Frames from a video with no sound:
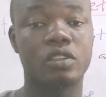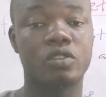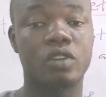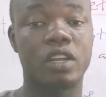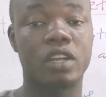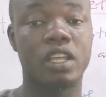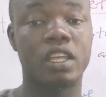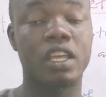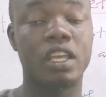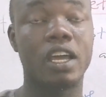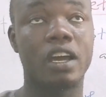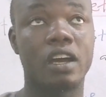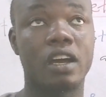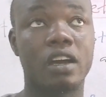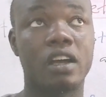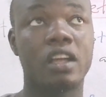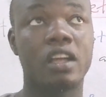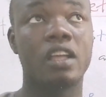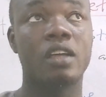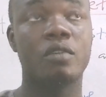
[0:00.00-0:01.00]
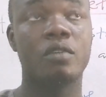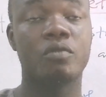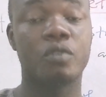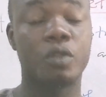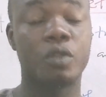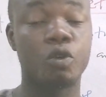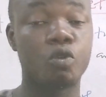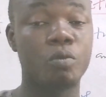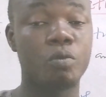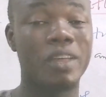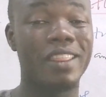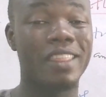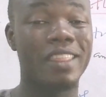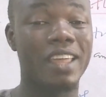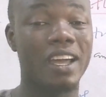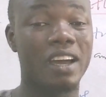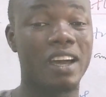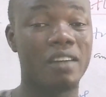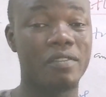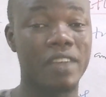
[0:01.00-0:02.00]
for the women
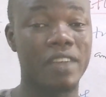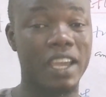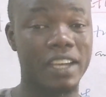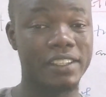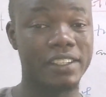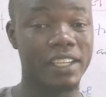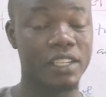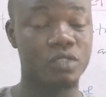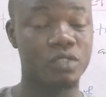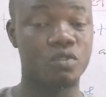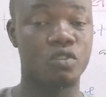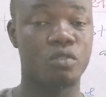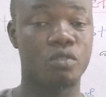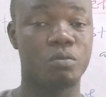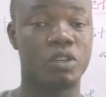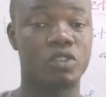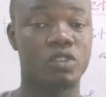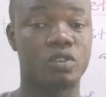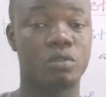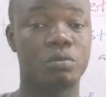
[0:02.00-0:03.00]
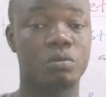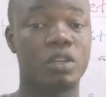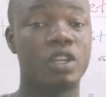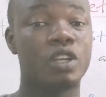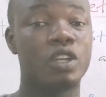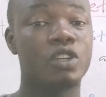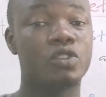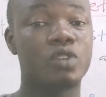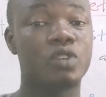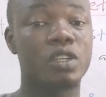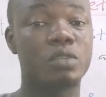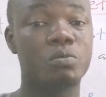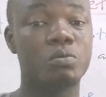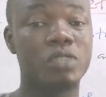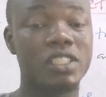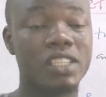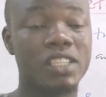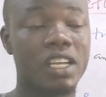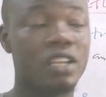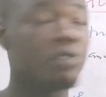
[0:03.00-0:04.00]
they have XX chromosome. So it
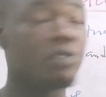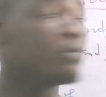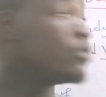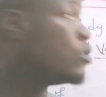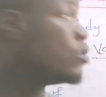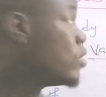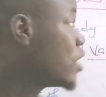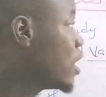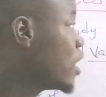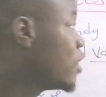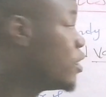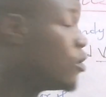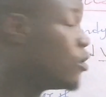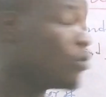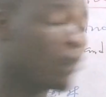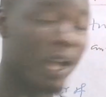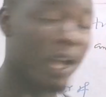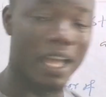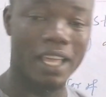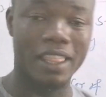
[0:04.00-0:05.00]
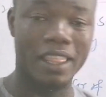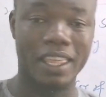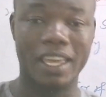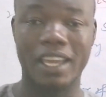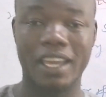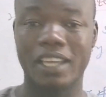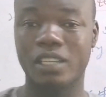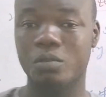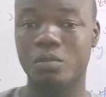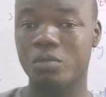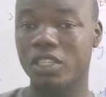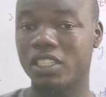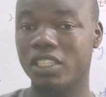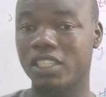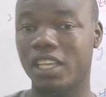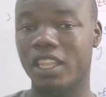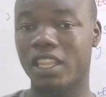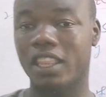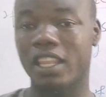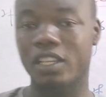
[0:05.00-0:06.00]
means that if you look at the Y there, it
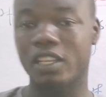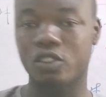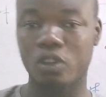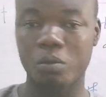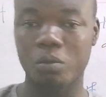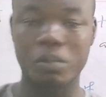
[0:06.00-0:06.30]
means that